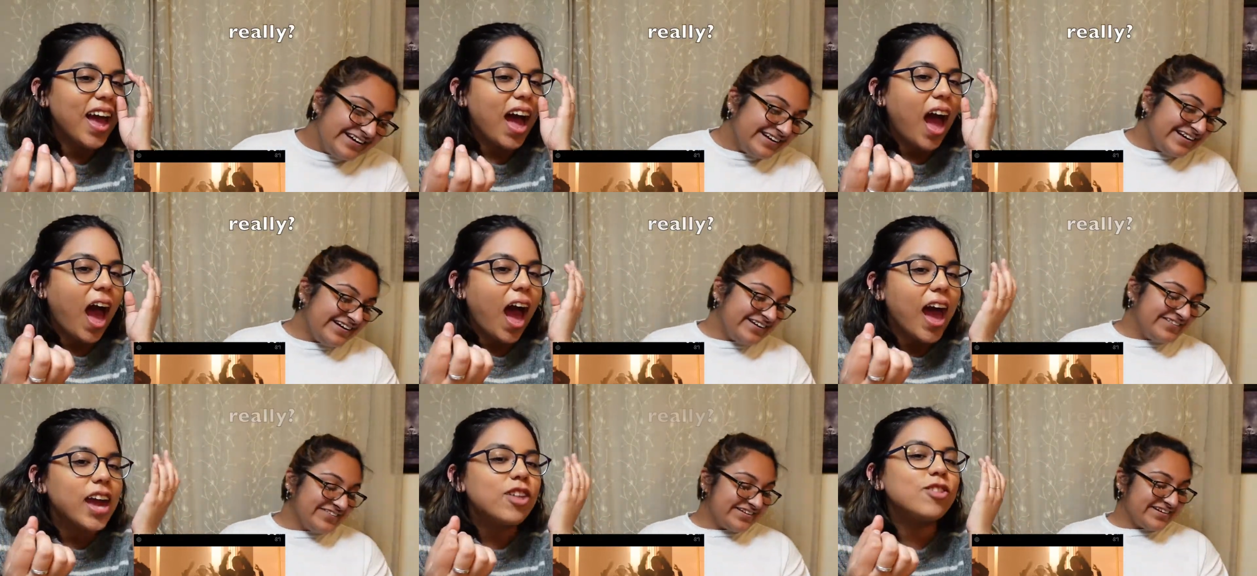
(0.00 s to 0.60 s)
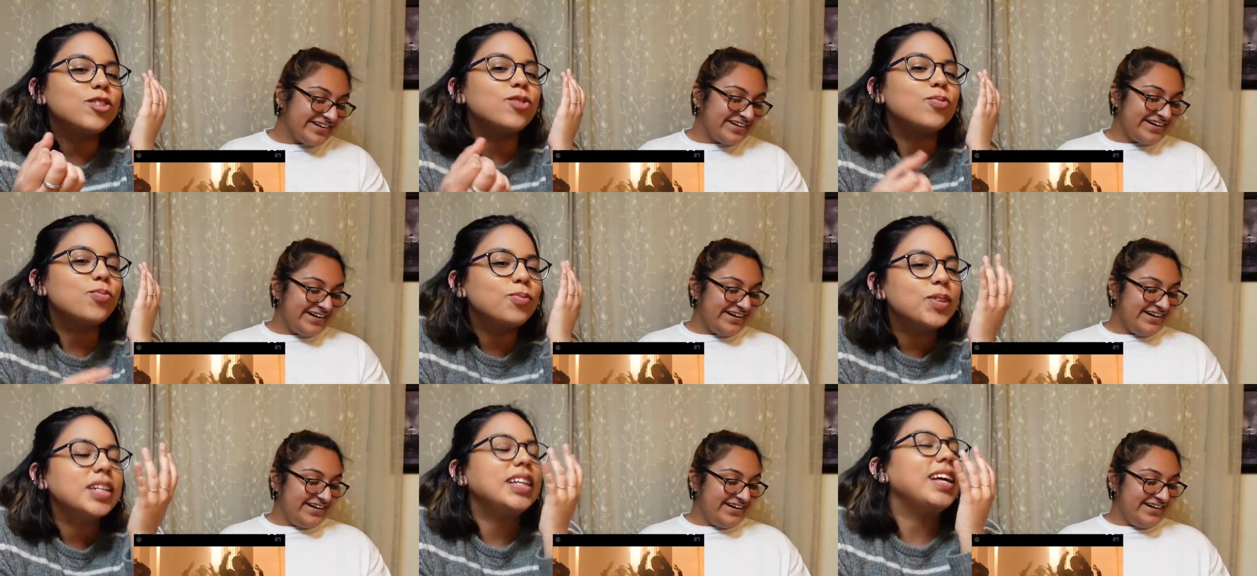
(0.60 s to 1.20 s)
Speaker 1: Oh I just
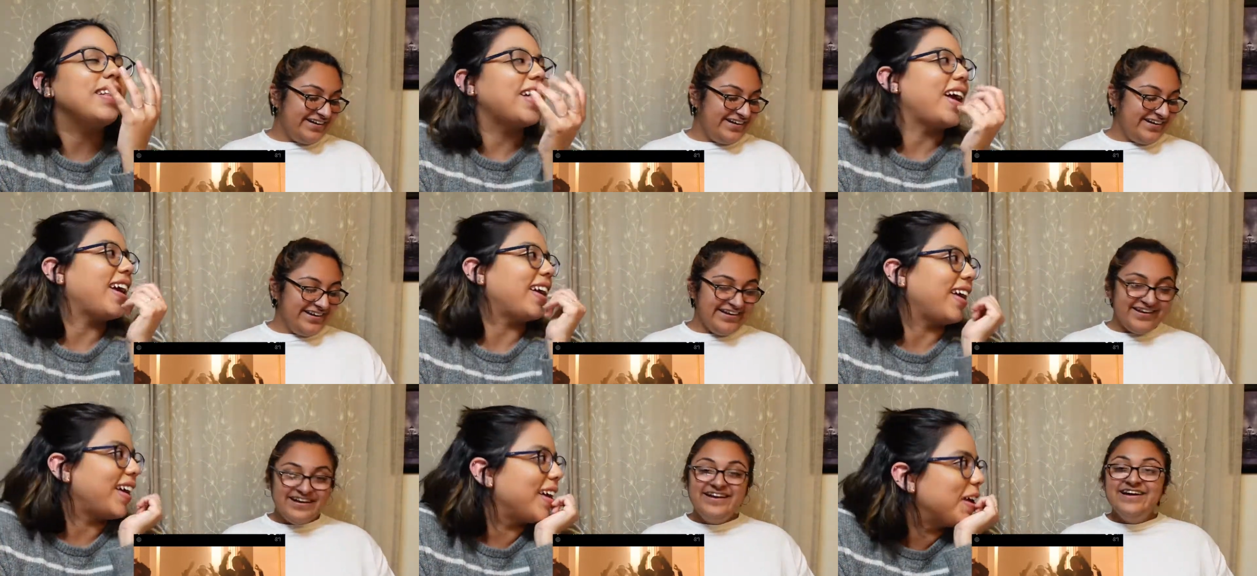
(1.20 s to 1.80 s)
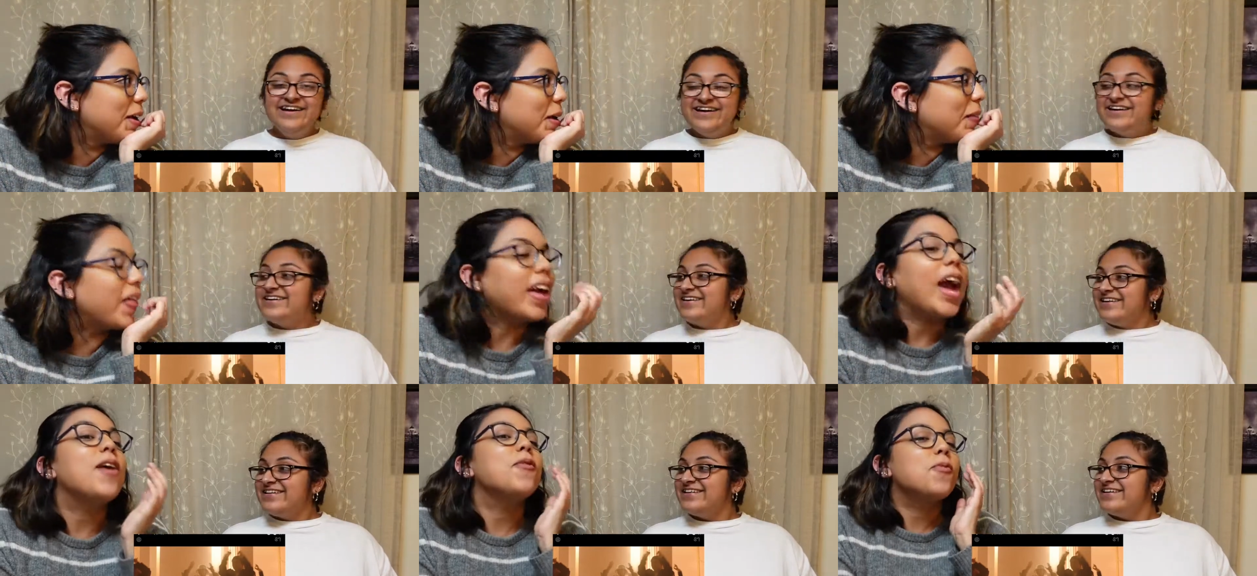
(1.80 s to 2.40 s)
God. really like it.
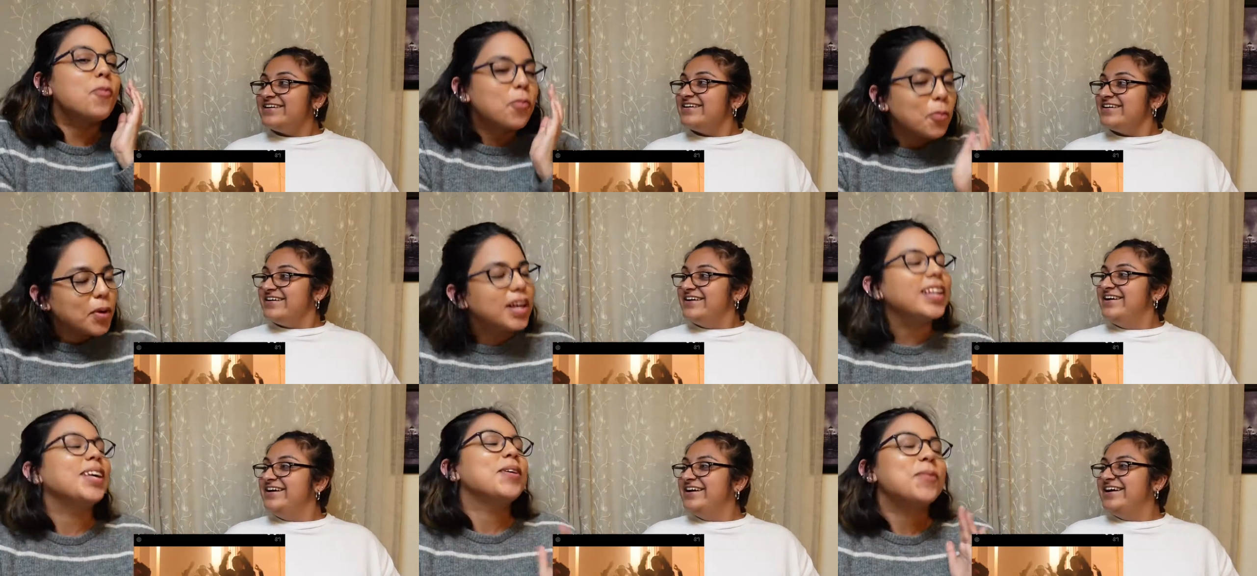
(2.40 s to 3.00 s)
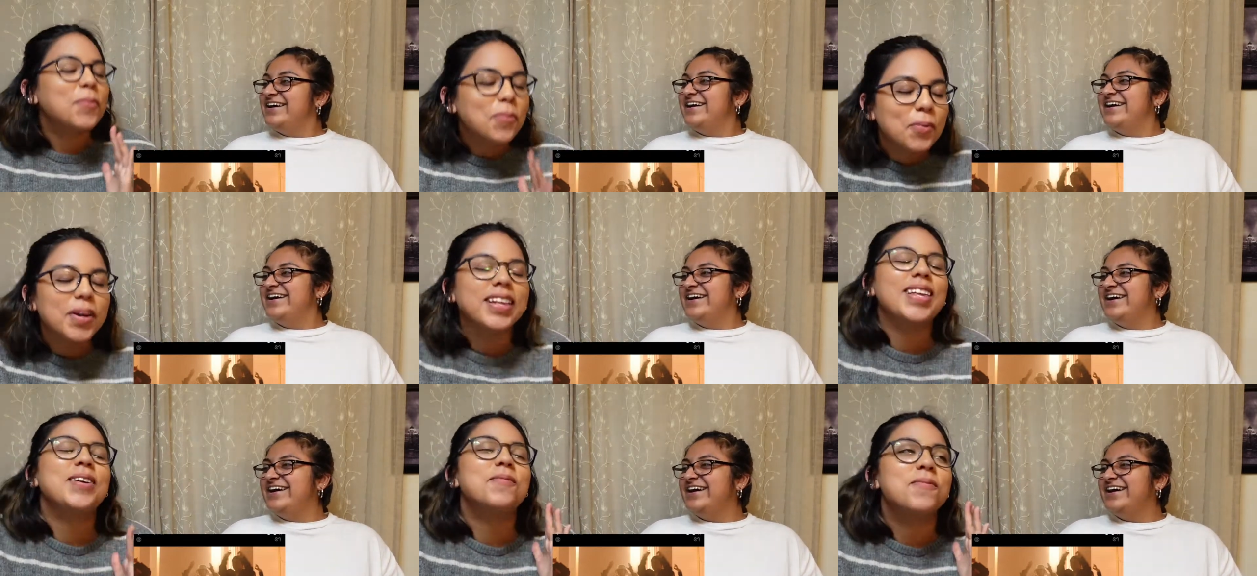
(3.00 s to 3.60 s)
Like I really,
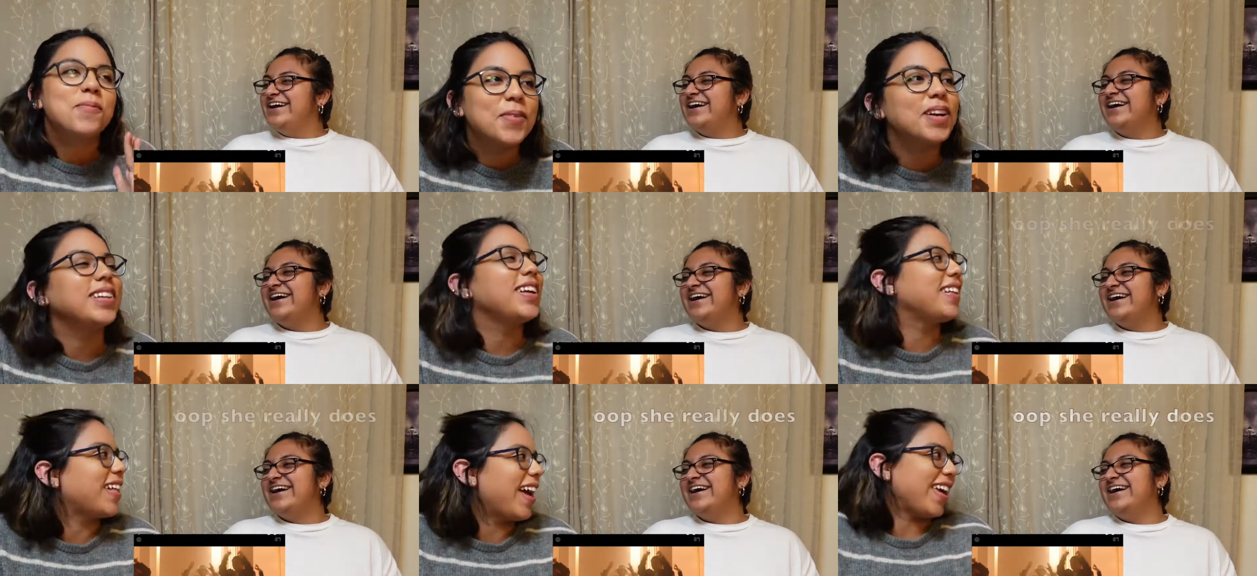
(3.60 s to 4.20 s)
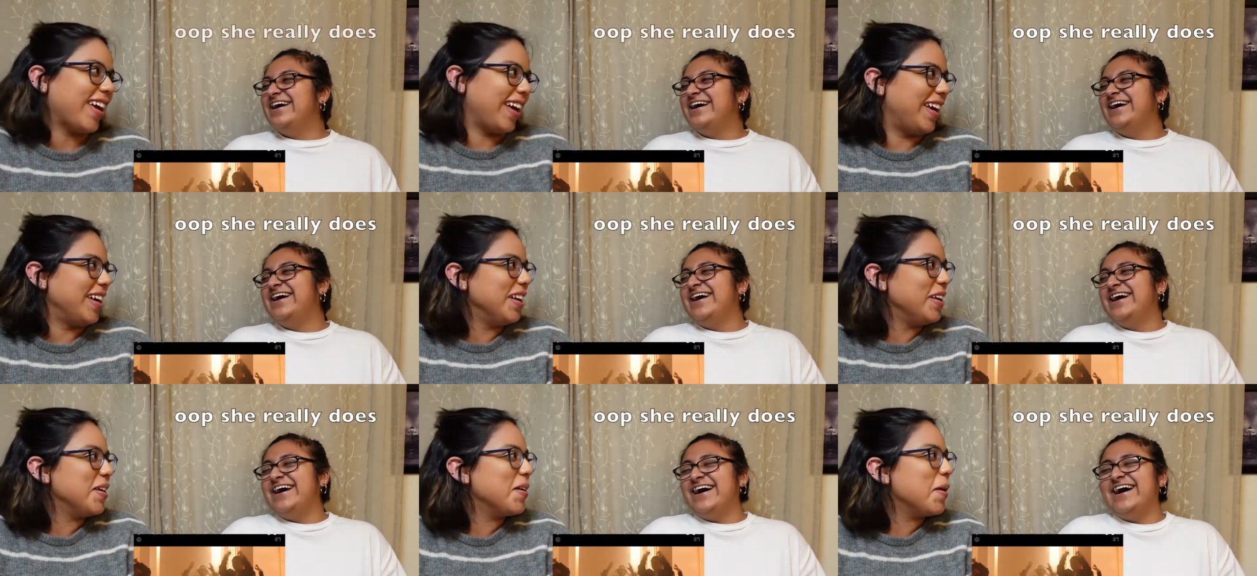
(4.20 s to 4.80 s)
really, really like
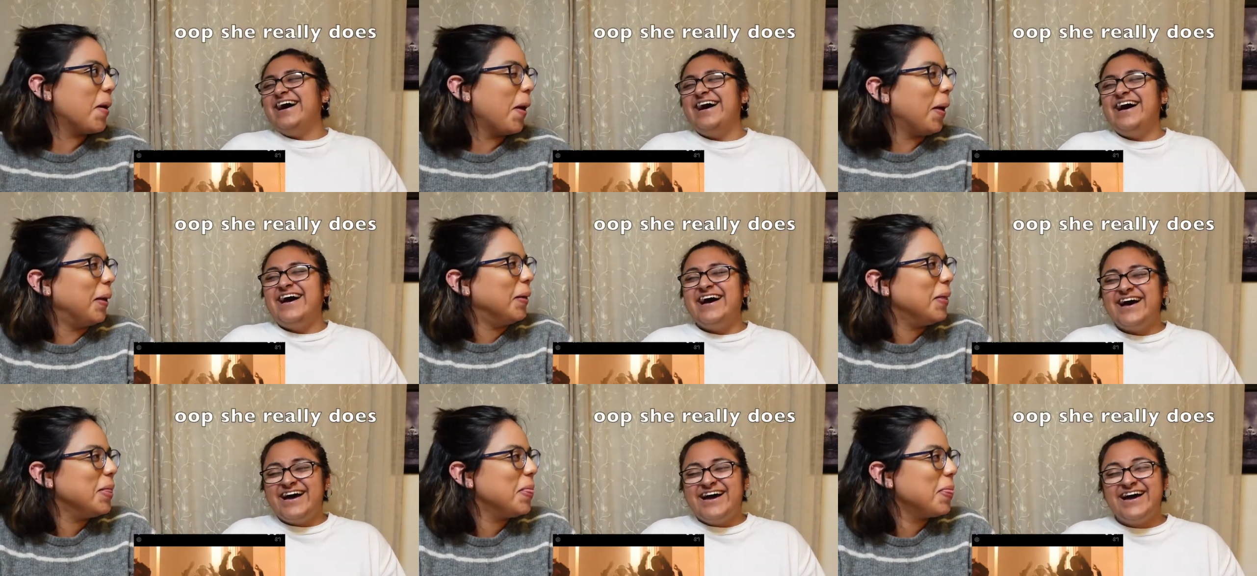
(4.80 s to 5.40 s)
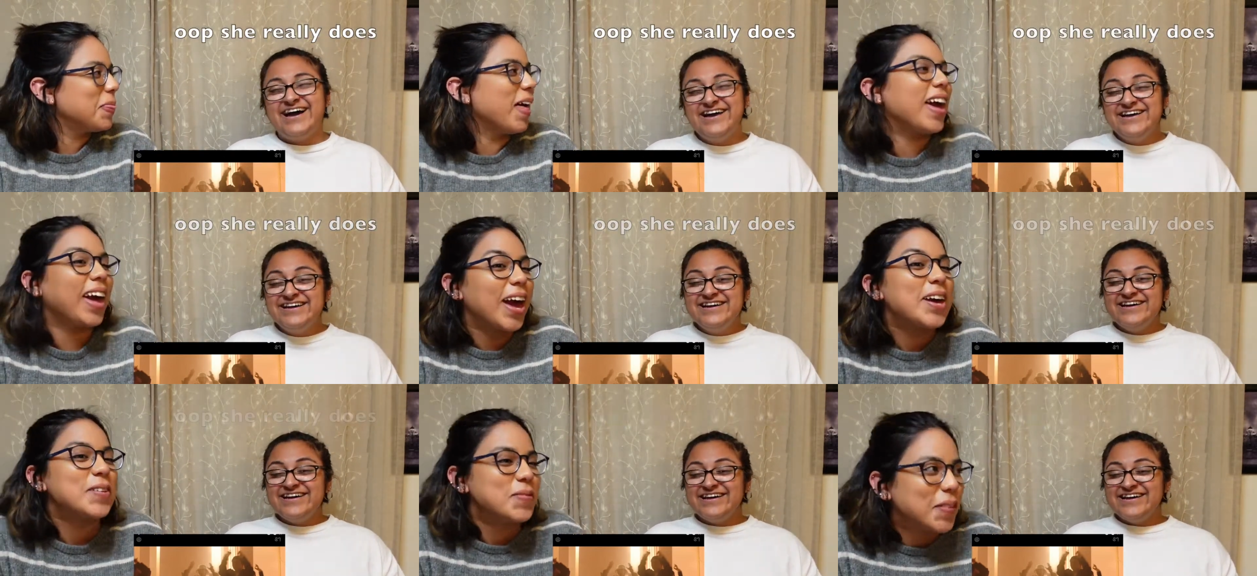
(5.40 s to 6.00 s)
it.
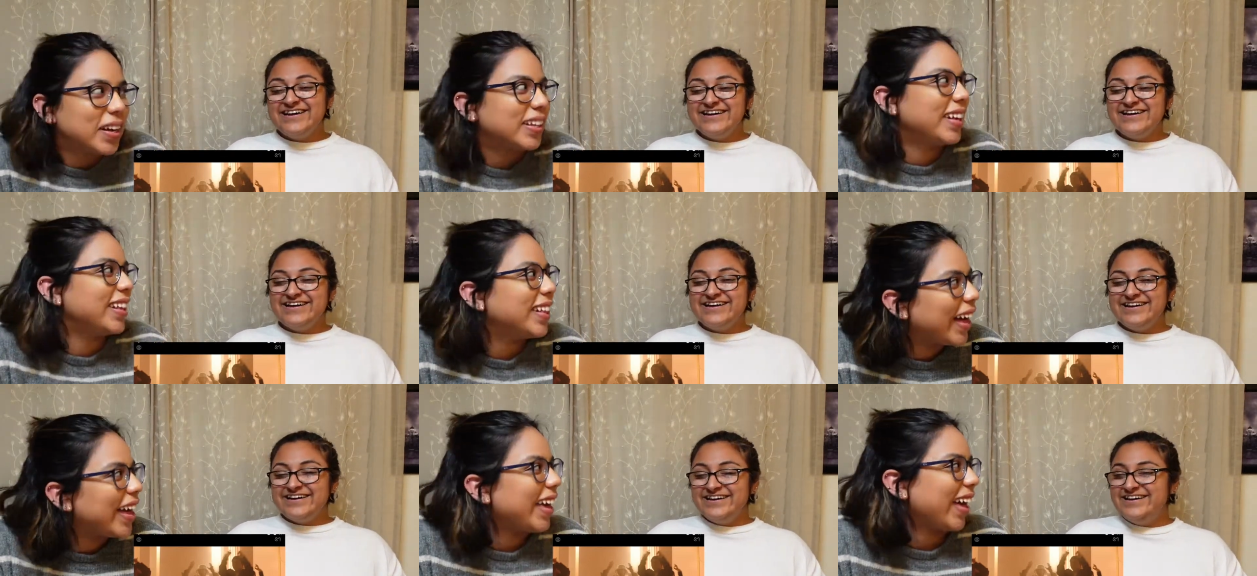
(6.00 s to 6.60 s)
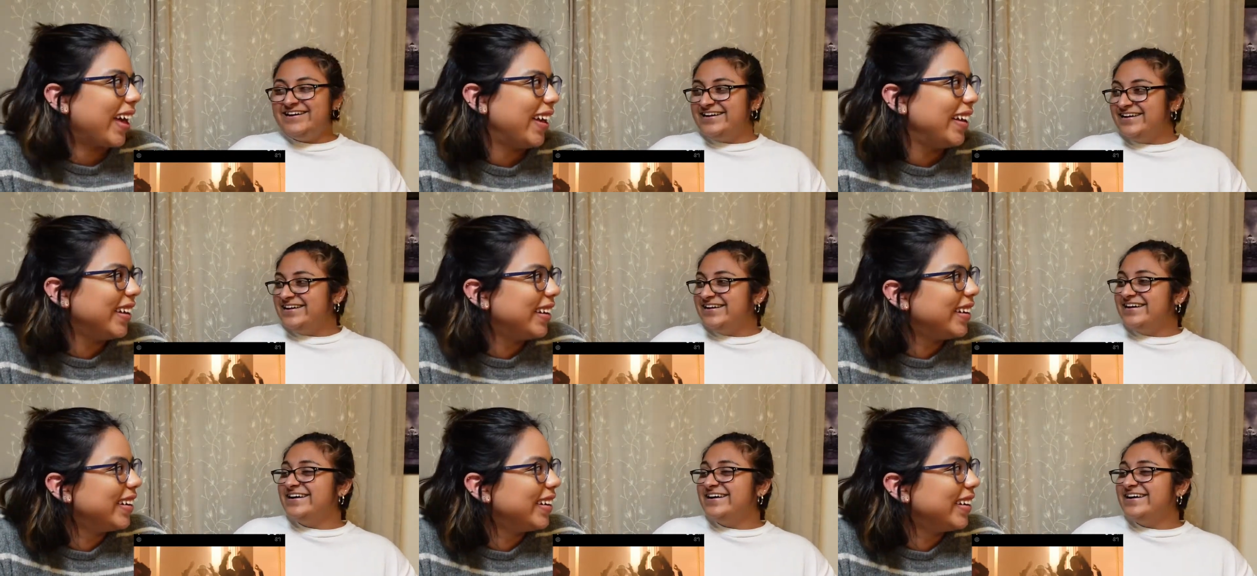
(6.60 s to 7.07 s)
Like I really like it.